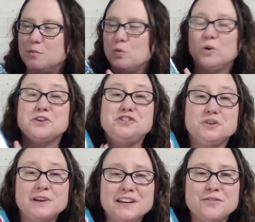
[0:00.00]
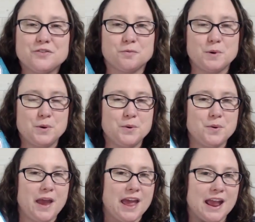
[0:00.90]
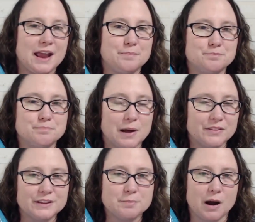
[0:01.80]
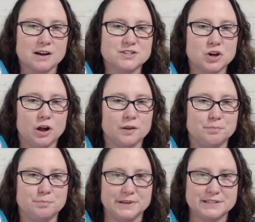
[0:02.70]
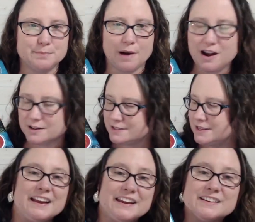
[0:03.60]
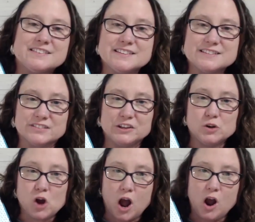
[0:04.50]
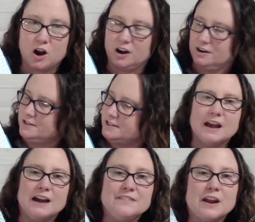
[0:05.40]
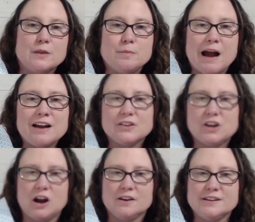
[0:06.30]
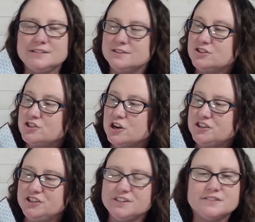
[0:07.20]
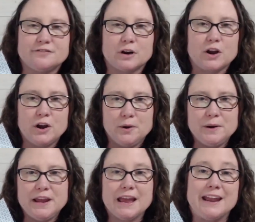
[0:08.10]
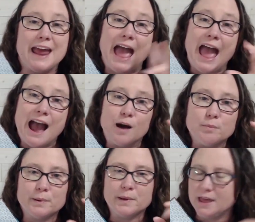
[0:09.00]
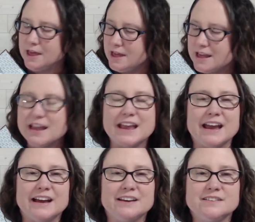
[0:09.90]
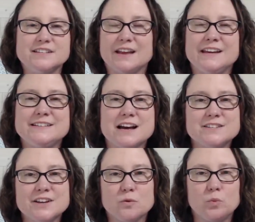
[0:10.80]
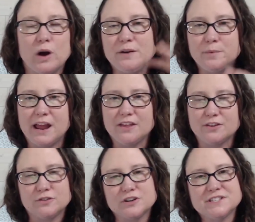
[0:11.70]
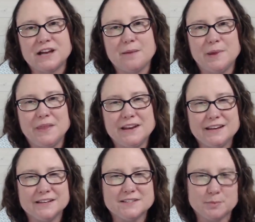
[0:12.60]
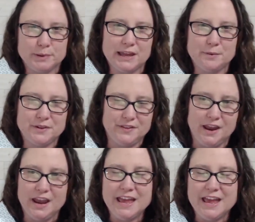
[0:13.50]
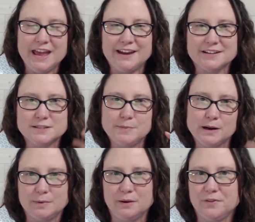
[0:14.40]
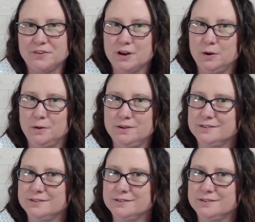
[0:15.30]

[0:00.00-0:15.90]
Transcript: We're doing it through a monthly box called Bitsbox. He gets these little cards, and then on the back of the card is instructions for coding an app. And he does it one way the first time, and then he gets to play with it and experiment with the code.